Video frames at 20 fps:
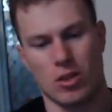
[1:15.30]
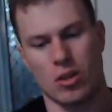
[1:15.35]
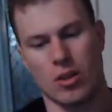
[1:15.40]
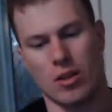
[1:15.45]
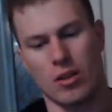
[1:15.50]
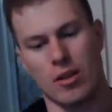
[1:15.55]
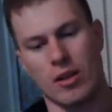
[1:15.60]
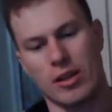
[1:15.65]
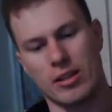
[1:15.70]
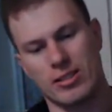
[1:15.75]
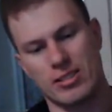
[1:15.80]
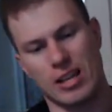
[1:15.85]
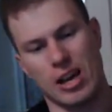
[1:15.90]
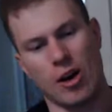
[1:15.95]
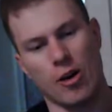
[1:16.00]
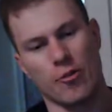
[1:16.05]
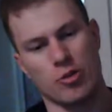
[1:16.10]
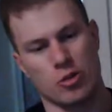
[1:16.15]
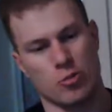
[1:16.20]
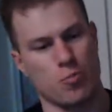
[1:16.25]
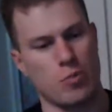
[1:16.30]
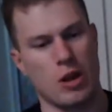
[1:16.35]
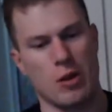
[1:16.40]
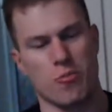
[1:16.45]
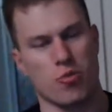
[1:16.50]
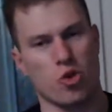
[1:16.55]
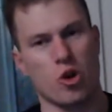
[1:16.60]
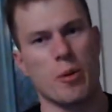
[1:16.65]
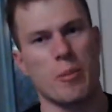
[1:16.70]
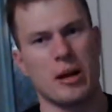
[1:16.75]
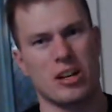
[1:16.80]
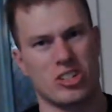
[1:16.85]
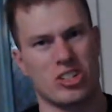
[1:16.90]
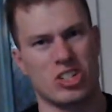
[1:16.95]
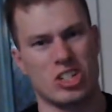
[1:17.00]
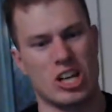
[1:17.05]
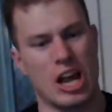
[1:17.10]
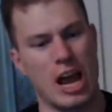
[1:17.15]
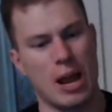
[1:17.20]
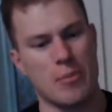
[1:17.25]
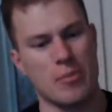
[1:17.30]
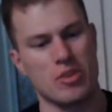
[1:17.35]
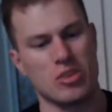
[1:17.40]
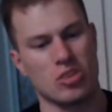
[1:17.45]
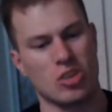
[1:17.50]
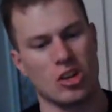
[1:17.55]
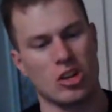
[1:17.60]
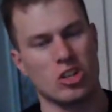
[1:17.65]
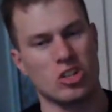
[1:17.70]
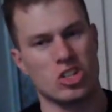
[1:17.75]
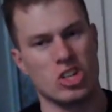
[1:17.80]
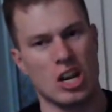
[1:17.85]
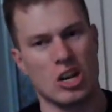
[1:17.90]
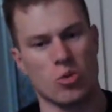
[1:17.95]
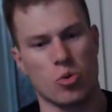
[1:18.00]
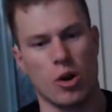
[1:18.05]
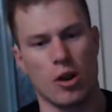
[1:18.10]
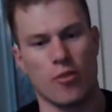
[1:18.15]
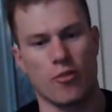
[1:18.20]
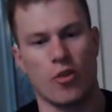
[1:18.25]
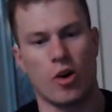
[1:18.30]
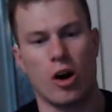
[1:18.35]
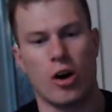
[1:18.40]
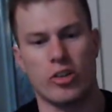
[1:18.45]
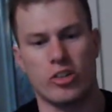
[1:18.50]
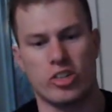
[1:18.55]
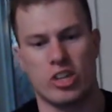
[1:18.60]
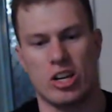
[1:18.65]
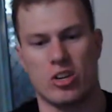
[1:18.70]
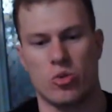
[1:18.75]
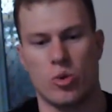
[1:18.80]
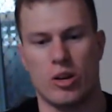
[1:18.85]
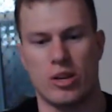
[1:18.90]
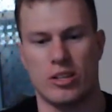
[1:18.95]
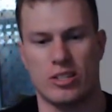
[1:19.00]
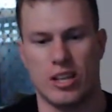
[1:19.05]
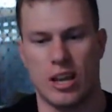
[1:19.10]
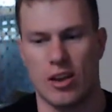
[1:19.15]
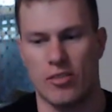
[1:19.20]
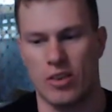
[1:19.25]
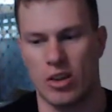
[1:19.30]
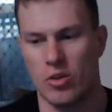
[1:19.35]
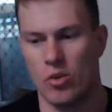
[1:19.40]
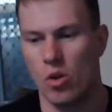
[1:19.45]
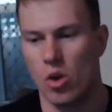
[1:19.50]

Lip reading: itself has been pretty much the same as like the G25, G27.